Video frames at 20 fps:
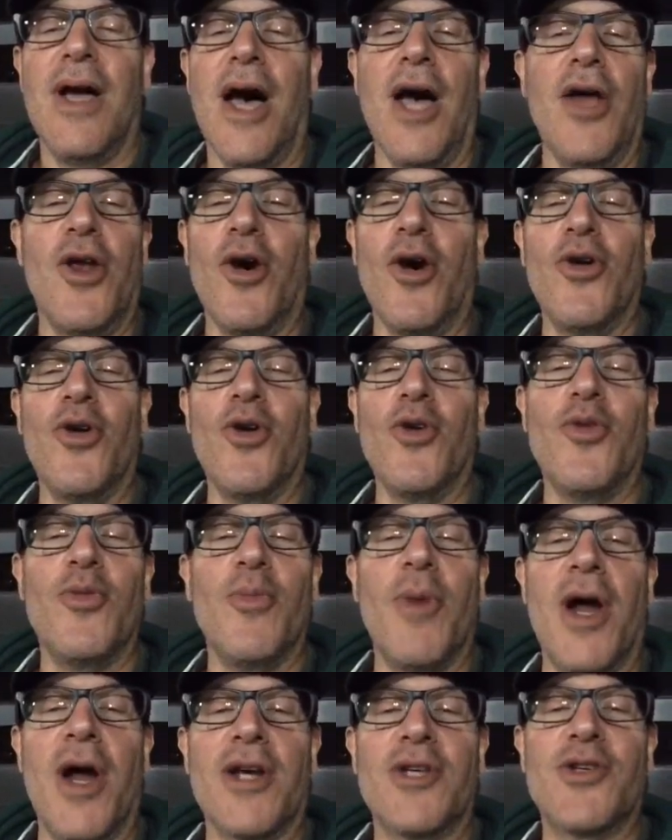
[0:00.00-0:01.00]
I don't know who
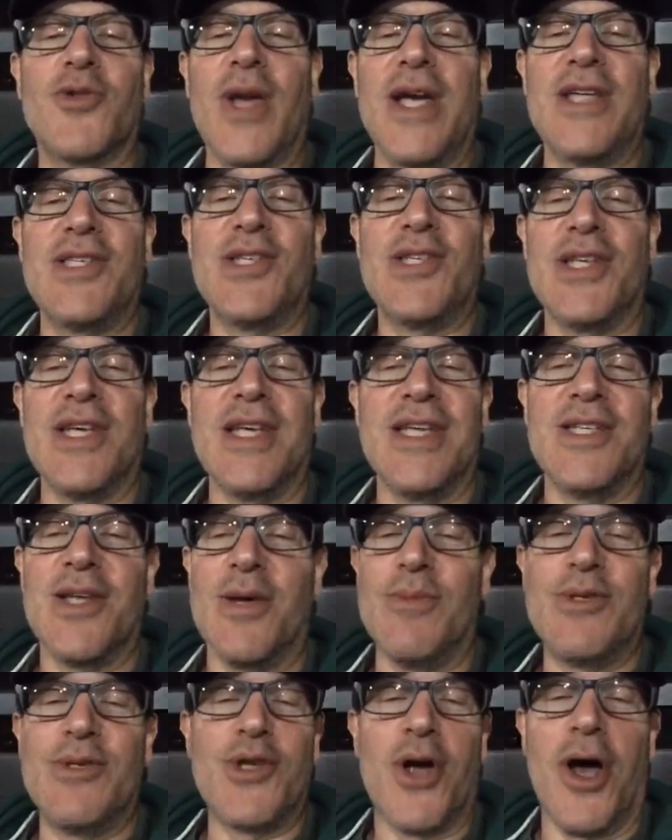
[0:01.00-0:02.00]
Mark Dressen is.
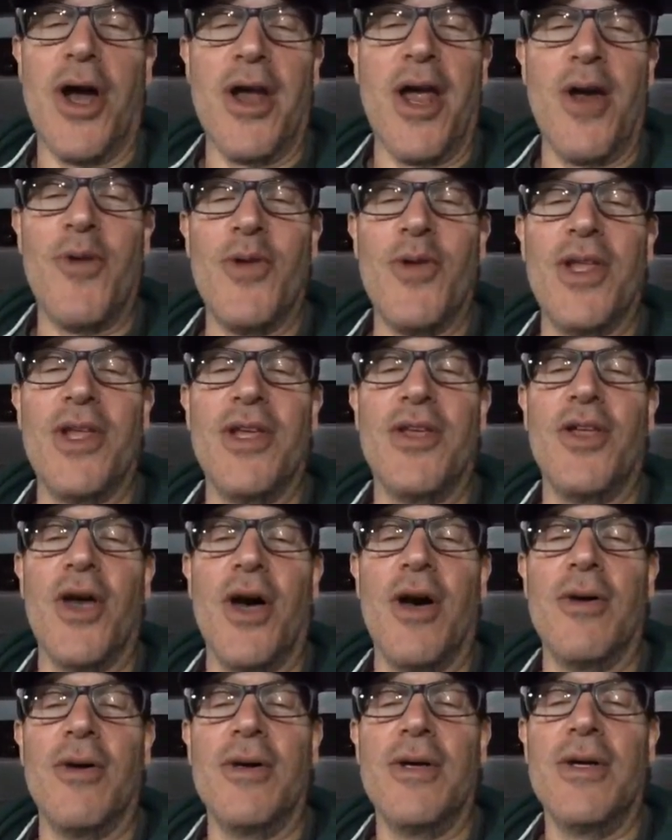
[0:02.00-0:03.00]
I'm sorry, I really
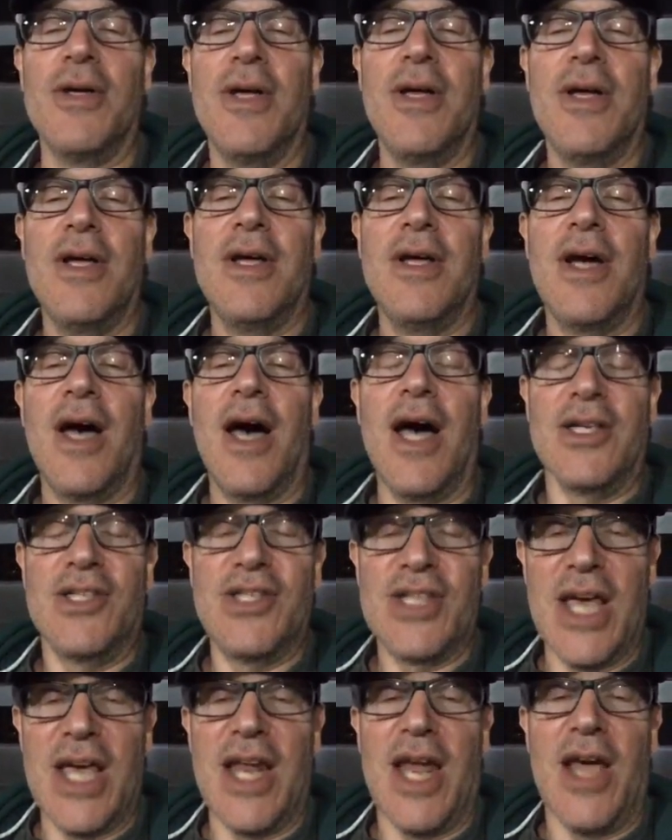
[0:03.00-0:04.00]
don't. I
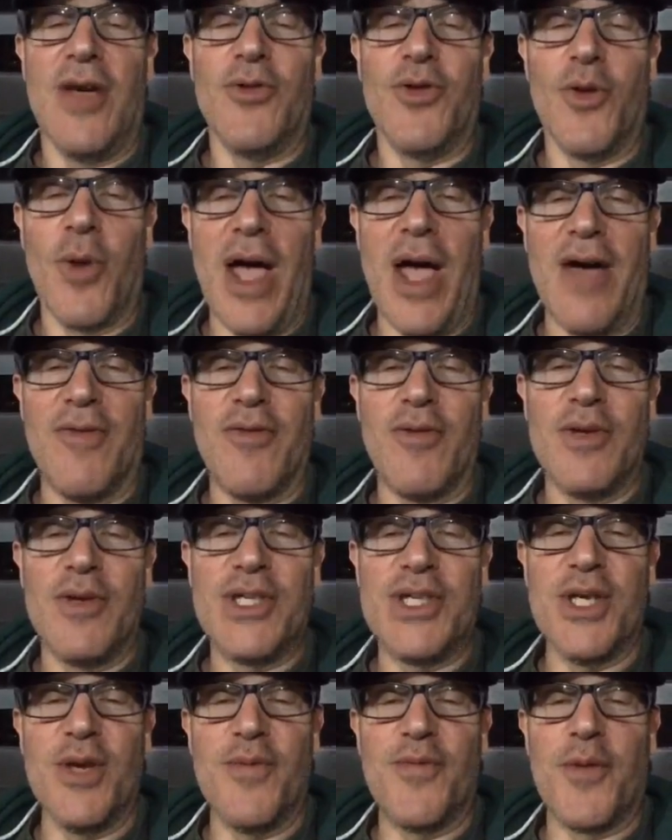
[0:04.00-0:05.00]
said, uh, do I have a
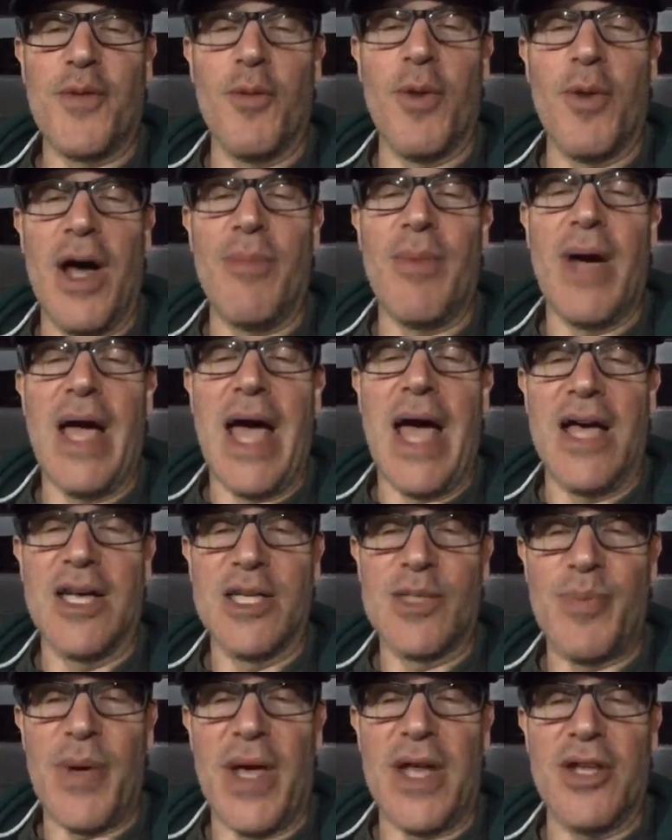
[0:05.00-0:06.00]
receipt for what? My
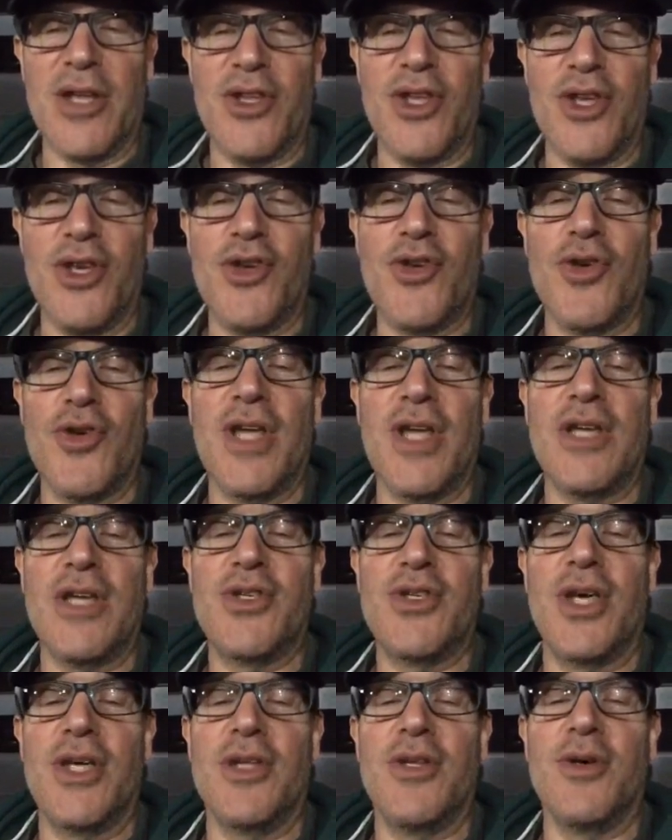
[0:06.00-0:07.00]
Alex Pettit t shirt?
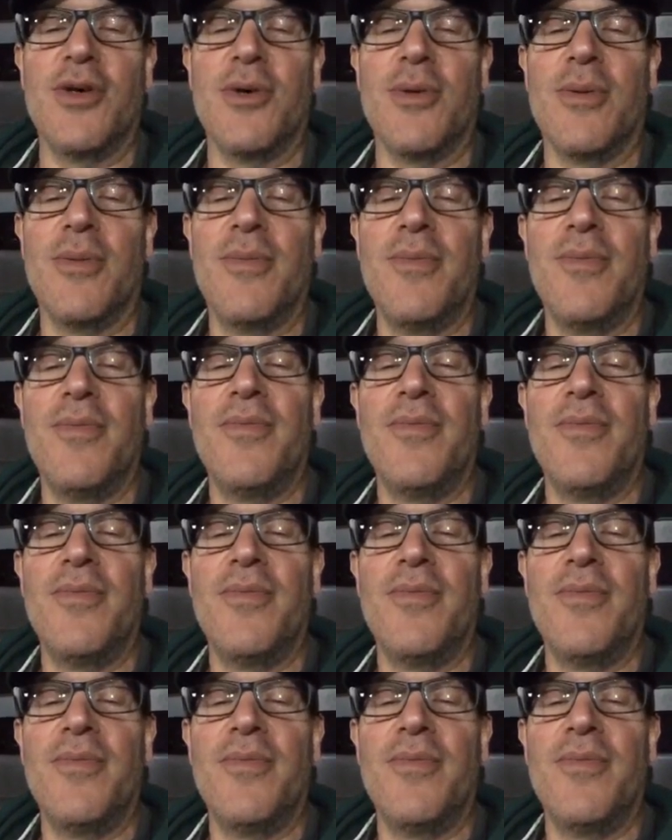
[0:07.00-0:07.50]
Yes, I do.